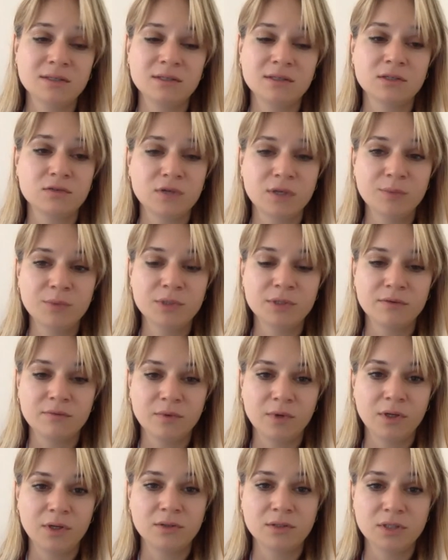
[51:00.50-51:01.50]
a description of
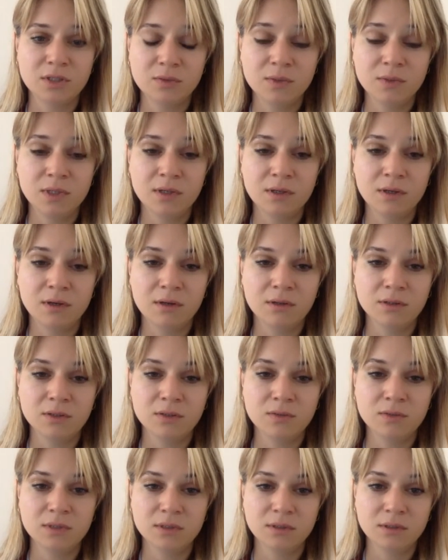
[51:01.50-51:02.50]
what you're doing on
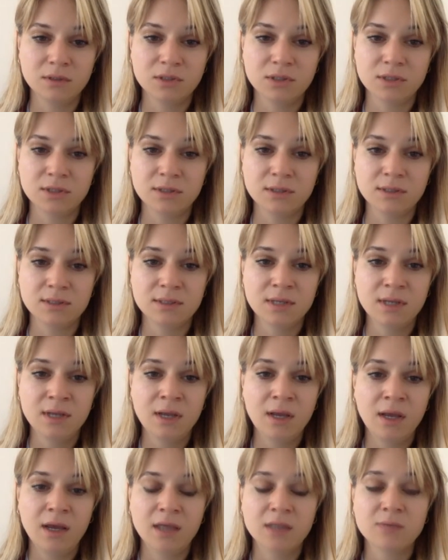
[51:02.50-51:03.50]
due diligence,
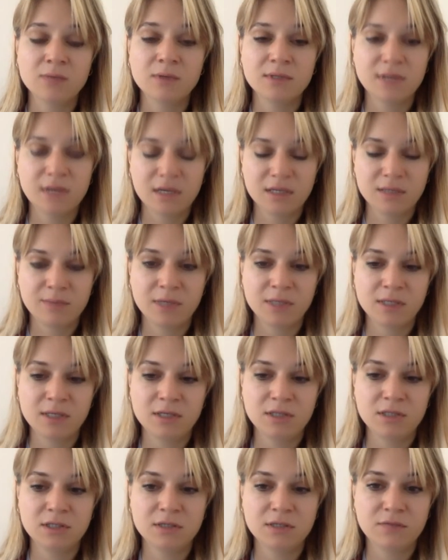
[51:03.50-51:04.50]
as well as
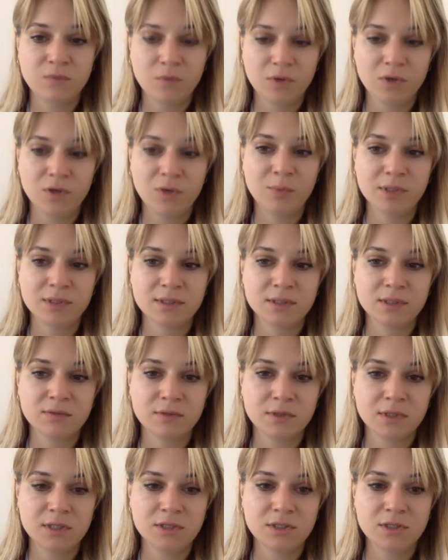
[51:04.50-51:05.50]
expectations for your business
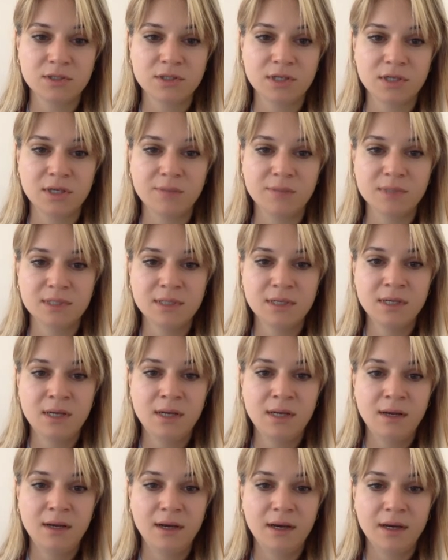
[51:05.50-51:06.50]
relationships
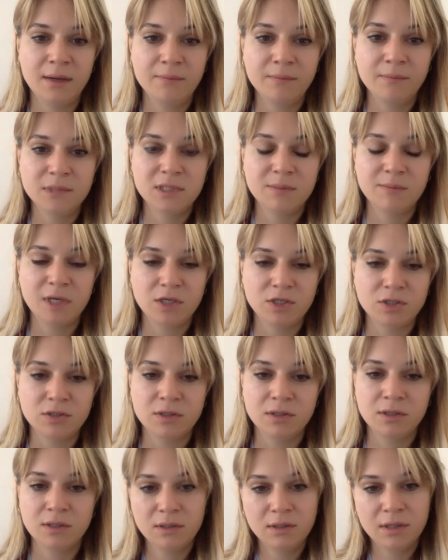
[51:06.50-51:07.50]
to make
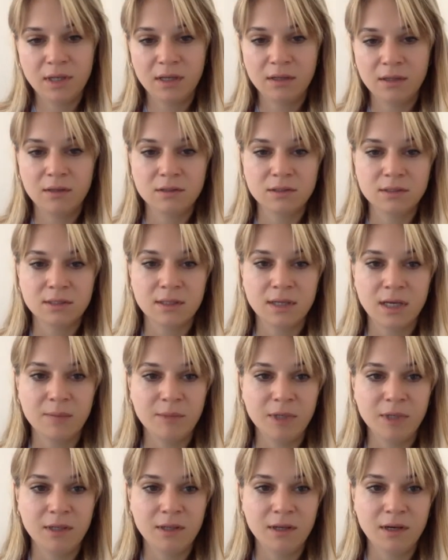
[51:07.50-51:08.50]
sure that there's
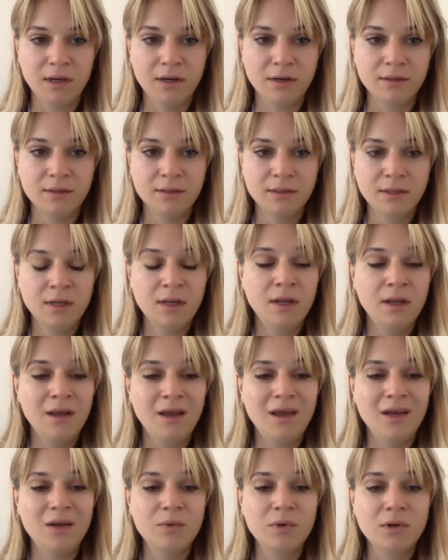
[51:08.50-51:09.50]
alignment there.
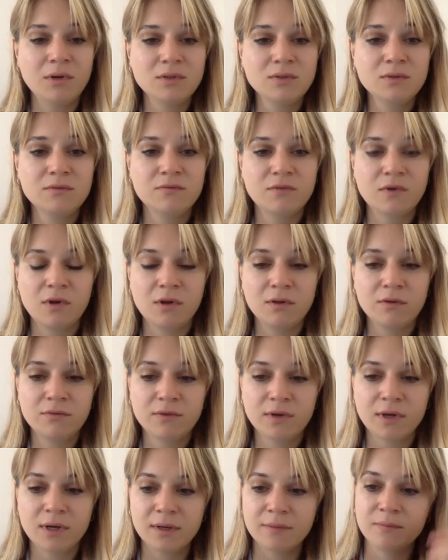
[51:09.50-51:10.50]
And it would also involve
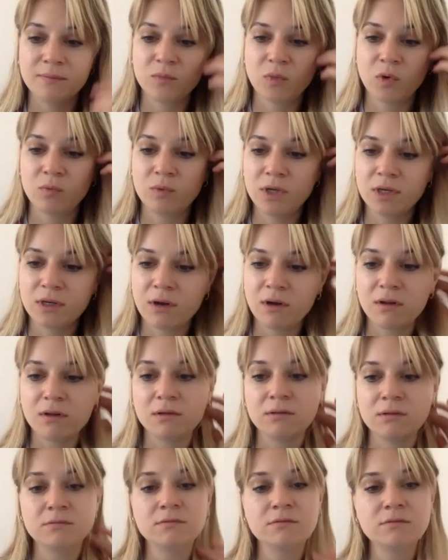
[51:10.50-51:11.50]
what we
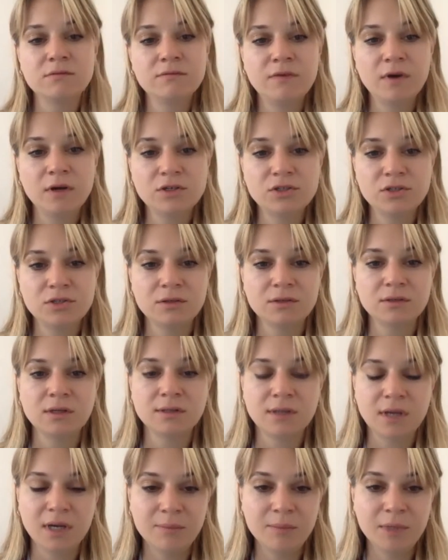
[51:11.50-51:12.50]
call functional
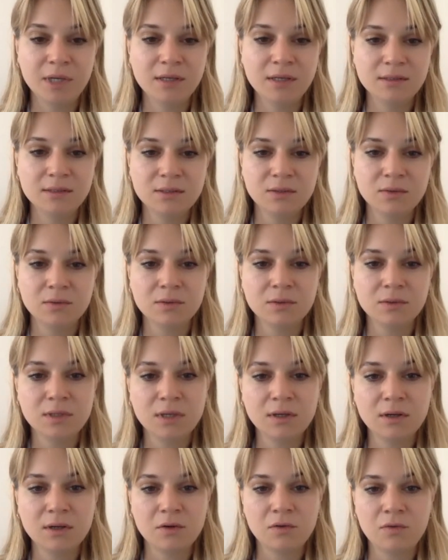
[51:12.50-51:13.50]
alignment. So
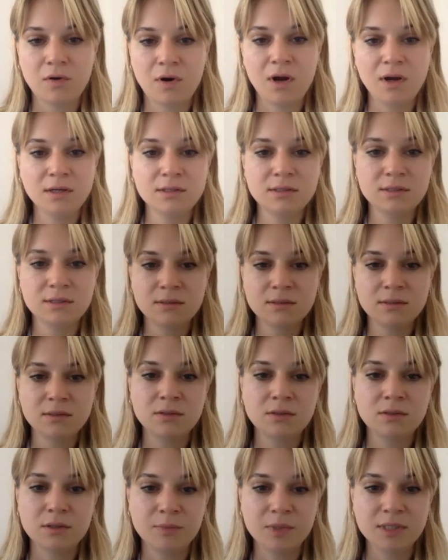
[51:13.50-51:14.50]
looking across
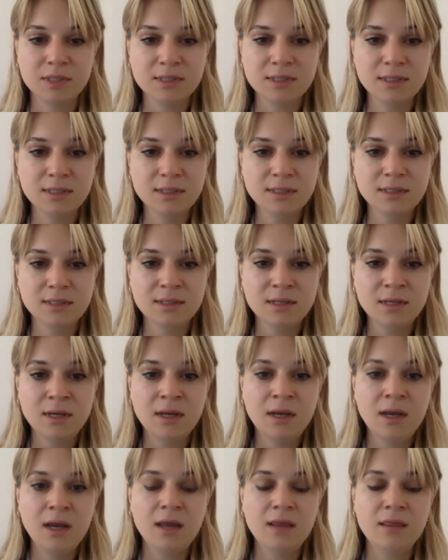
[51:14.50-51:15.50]
your business
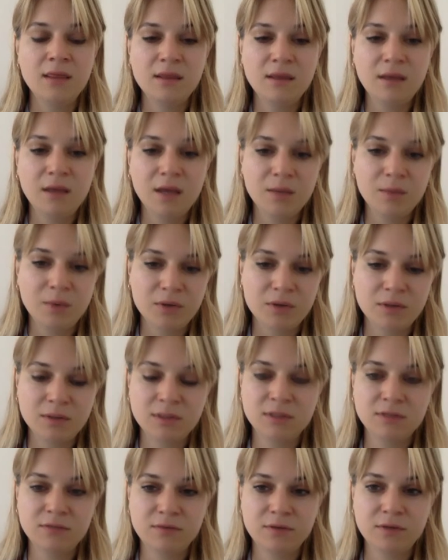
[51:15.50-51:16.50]
and thinking about the
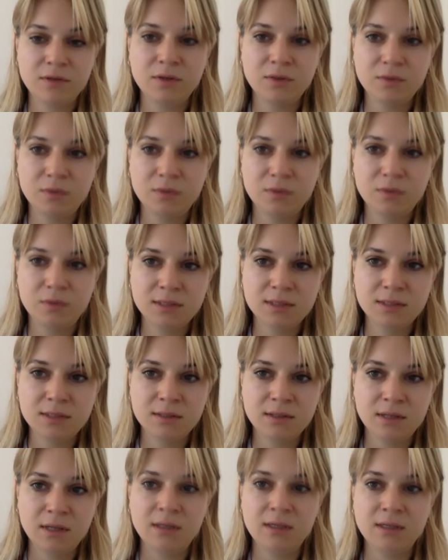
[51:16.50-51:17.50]
different units
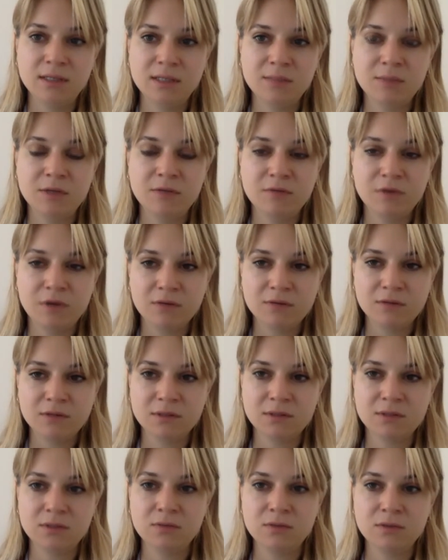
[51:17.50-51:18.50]
that need to be involved in
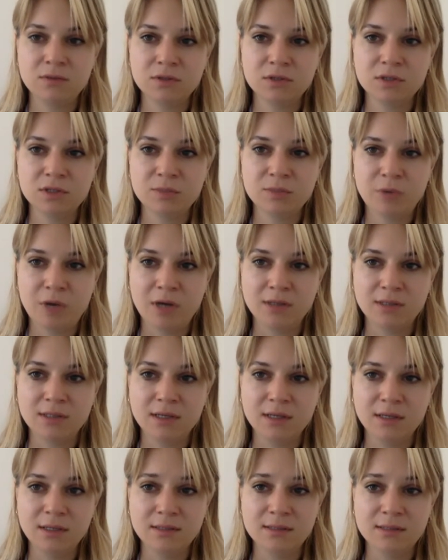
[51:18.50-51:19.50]
the due diligence
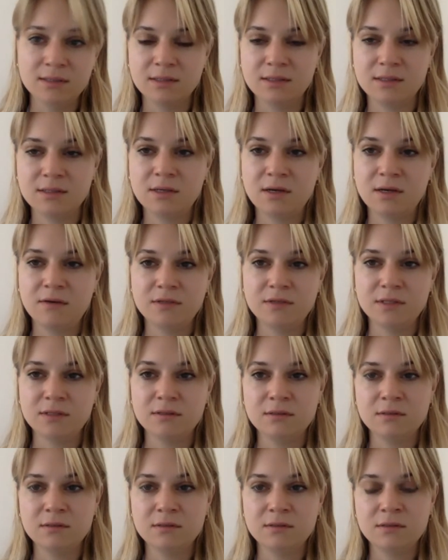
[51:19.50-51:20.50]
process. This is
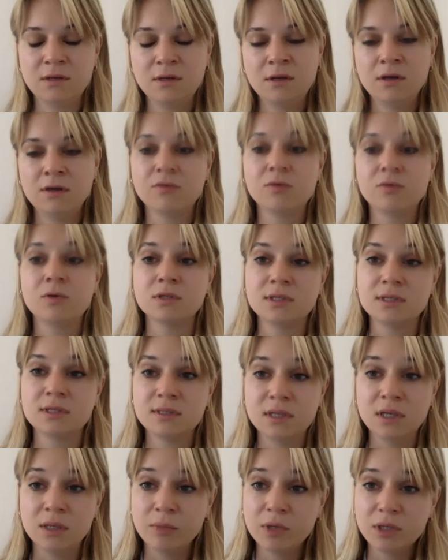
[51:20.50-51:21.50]
often, of course,
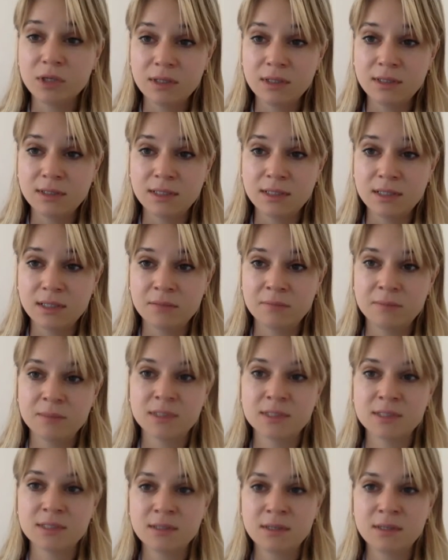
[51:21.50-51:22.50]
sustainability teams,